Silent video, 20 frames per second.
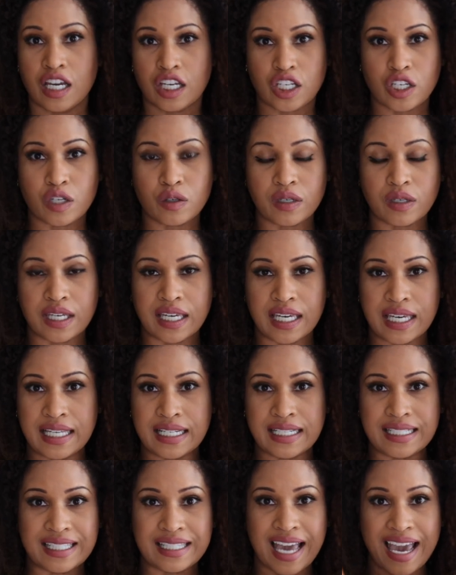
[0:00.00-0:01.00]
You
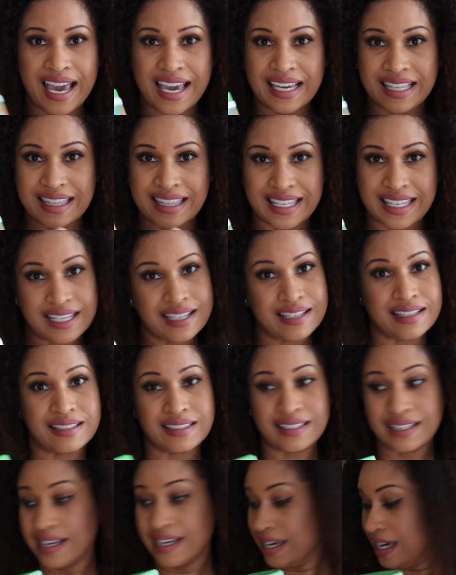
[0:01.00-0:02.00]
can take
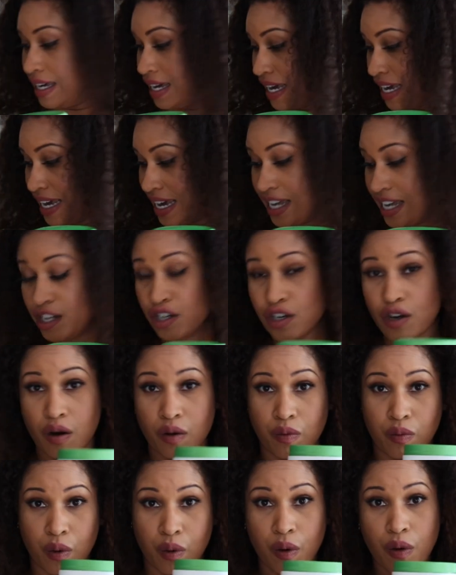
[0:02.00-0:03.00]
this in
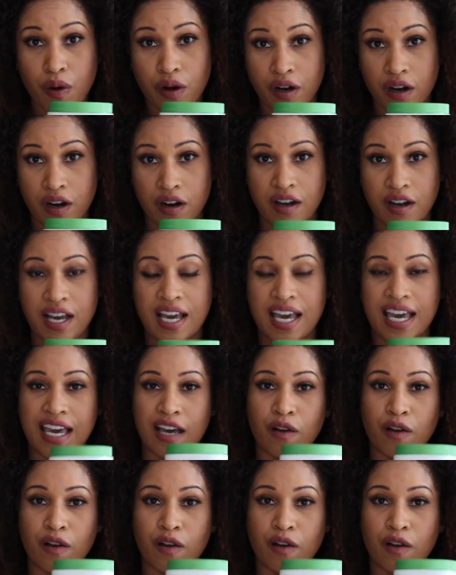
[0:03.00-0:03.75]
your water,